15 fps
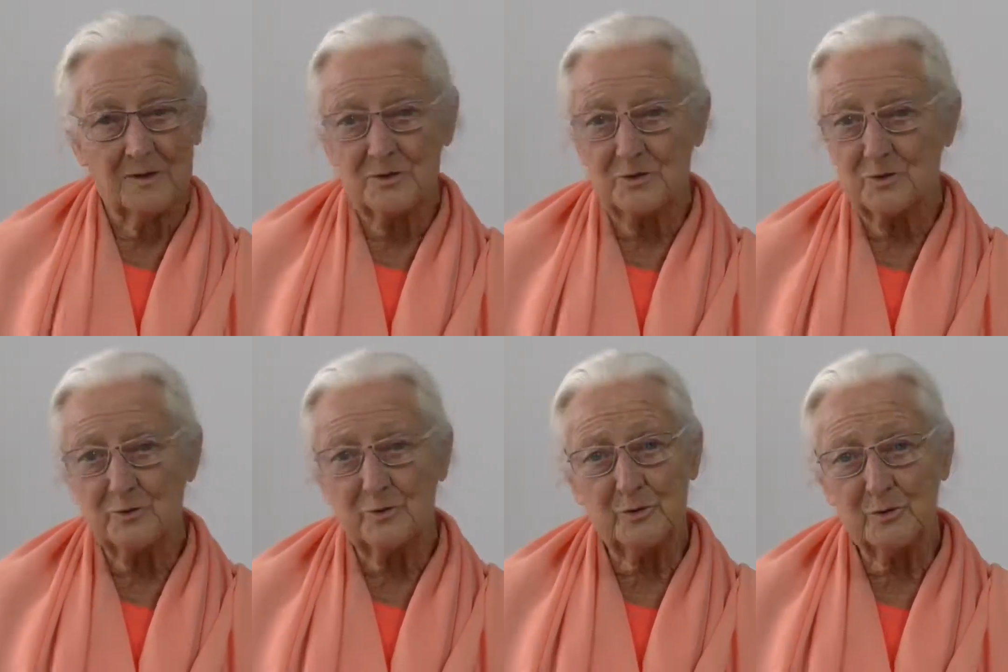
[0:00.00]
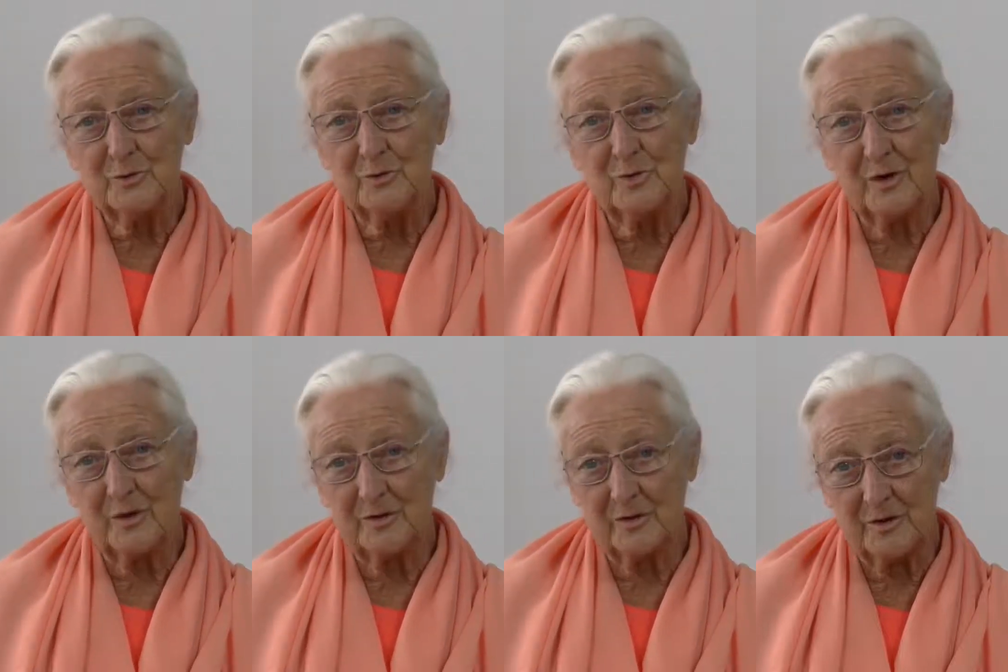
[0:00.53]
Do you
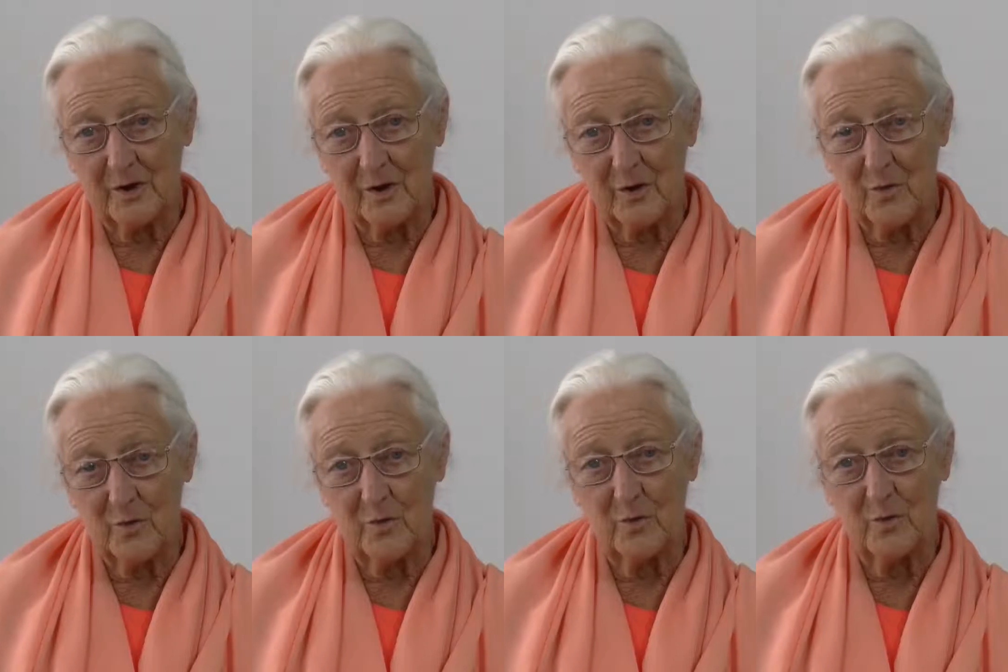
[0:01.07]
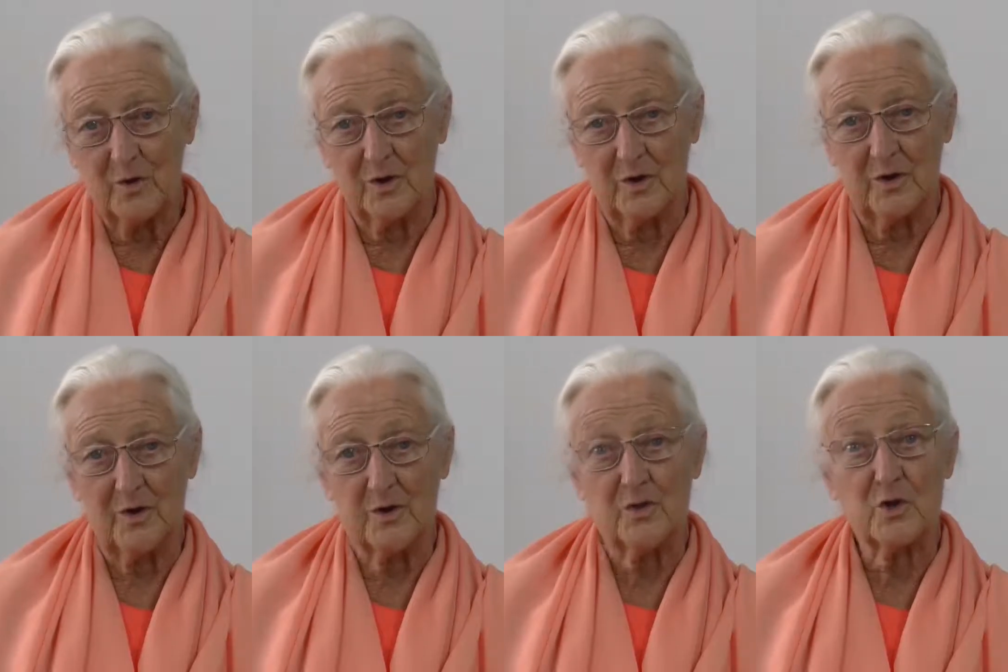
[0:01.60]
not know
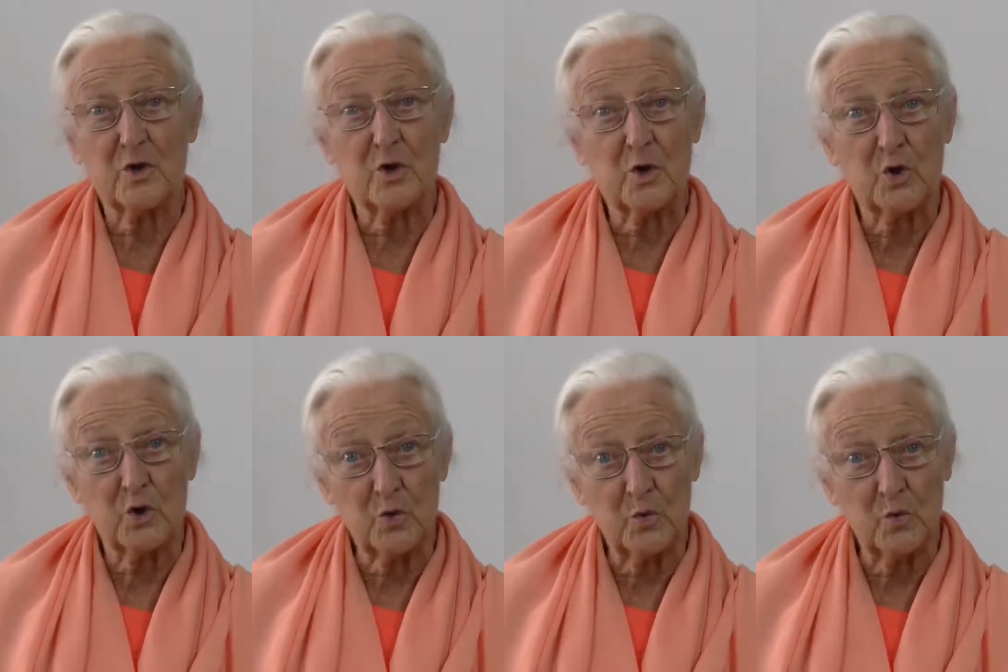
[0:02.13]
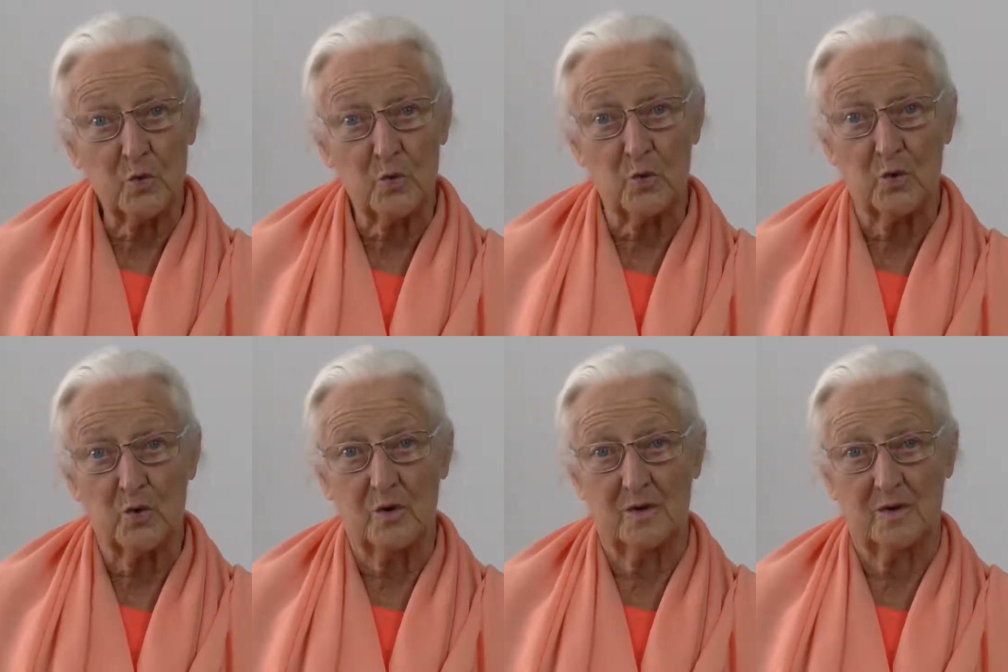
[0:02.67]
that
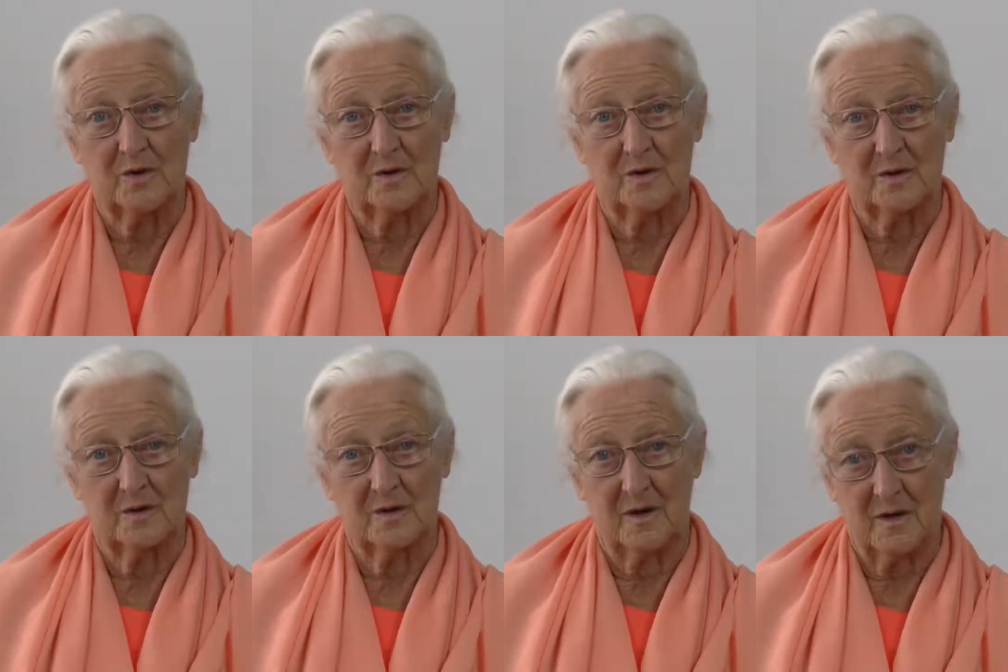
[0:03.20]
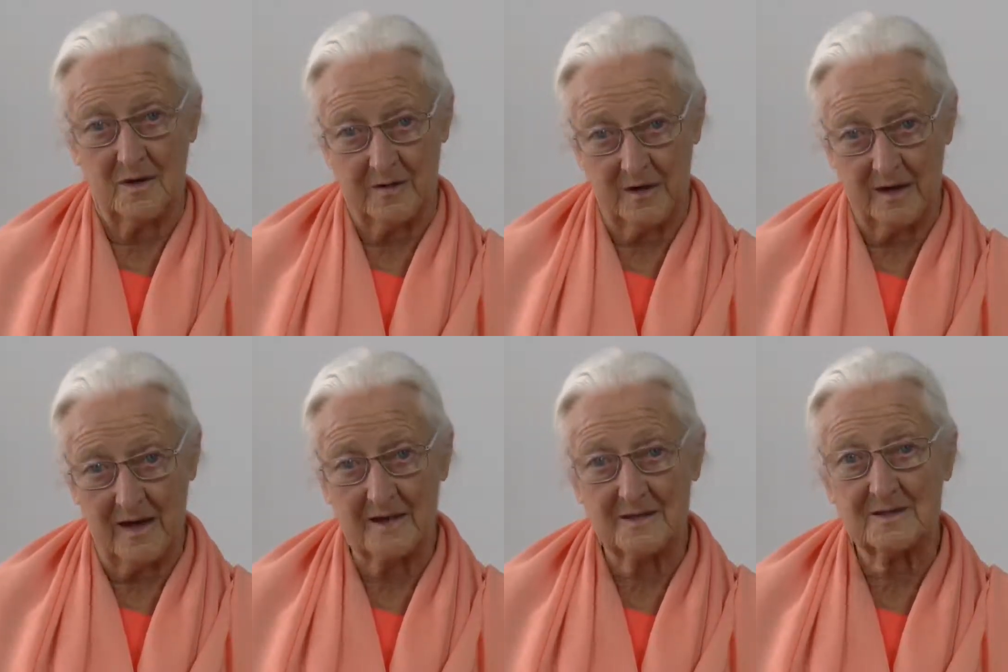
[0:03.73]
you are the
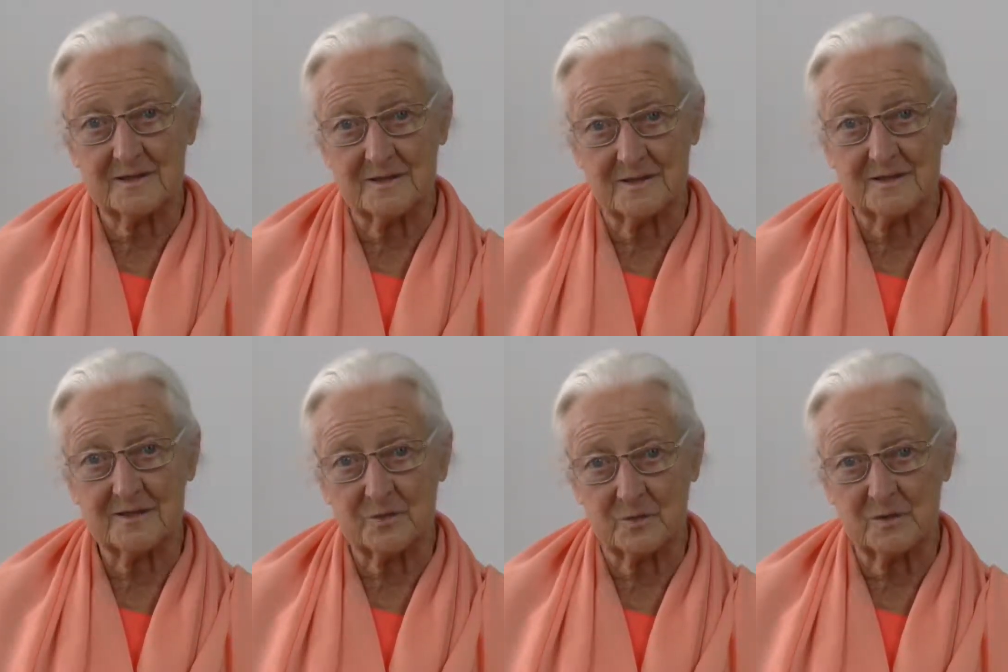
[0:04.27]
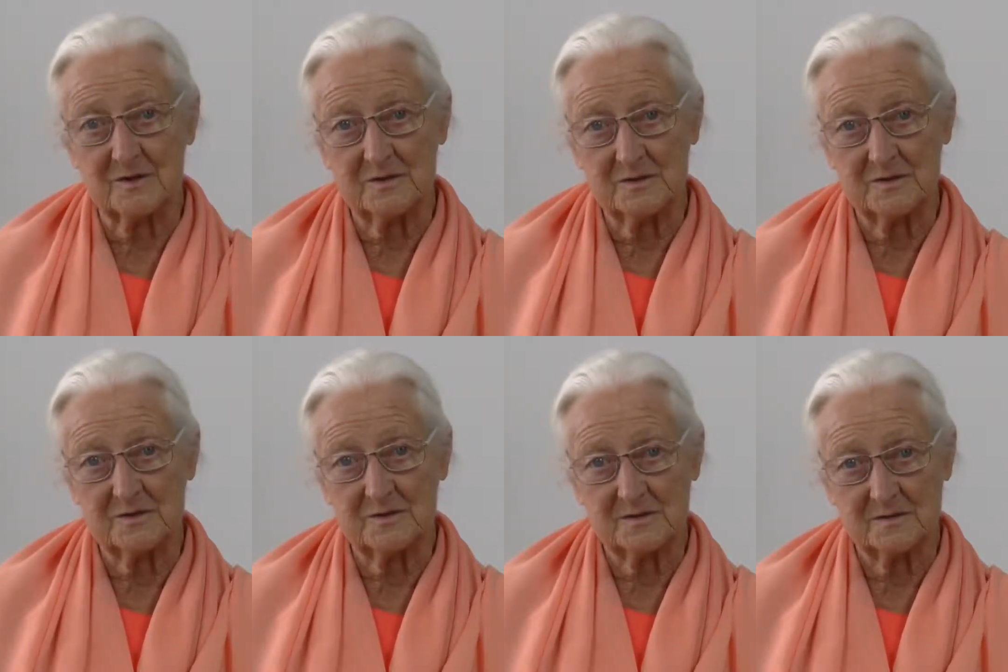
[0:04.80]
light in this world?